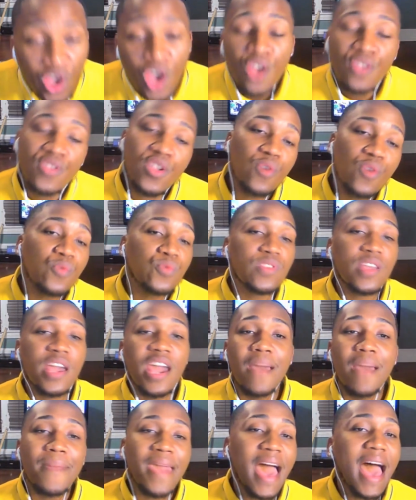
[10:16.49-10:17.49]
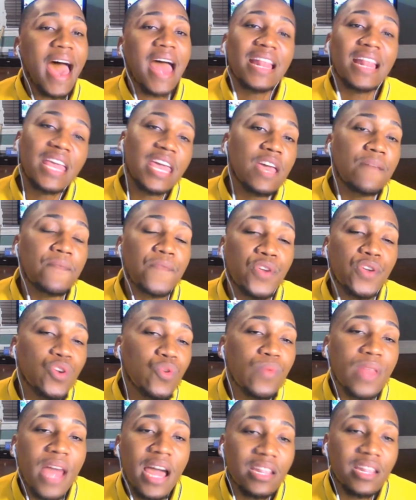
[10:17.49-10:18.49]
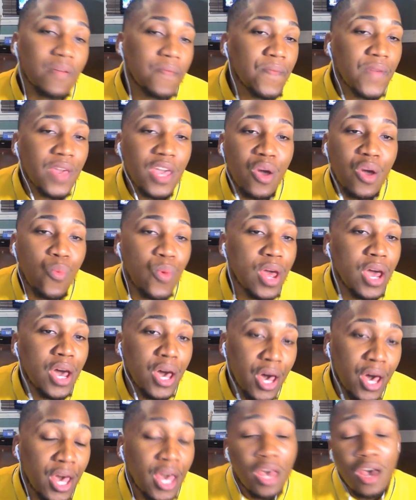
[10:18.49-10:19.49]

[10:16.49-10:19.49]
So, Tami, I need for you not to film with her.